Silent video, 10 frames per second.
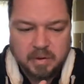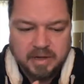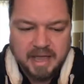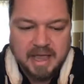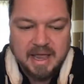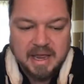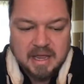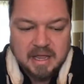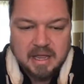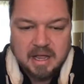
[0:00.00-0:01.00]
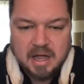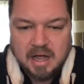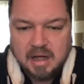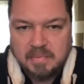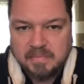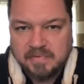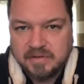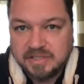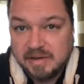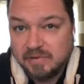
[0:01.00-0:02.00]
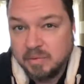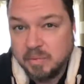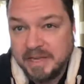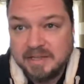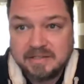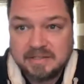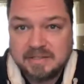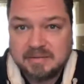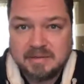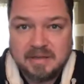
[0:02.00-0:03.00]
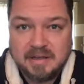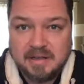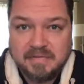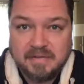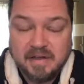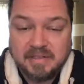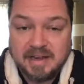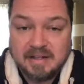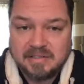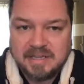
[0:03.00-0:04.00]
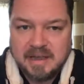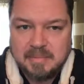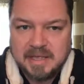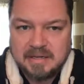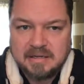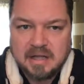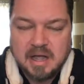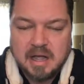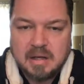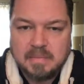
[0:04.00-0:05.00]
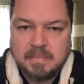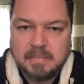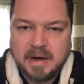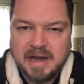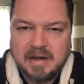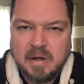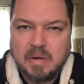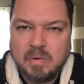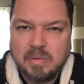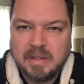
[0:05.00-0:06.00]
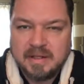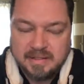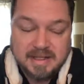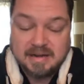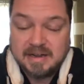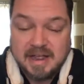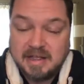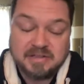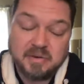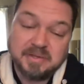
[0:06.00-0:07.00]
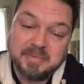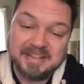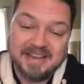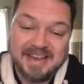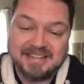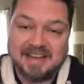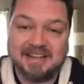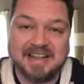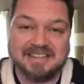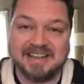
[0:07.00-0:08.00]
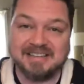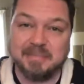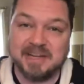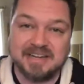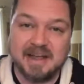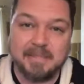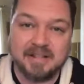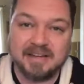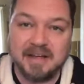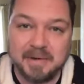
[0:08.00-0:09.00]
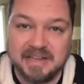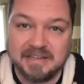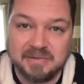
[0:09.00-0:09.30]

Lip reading: okay for several weeks if nothing else came in. But I know that hasn't always been the case. As I mentioned, I bought the company in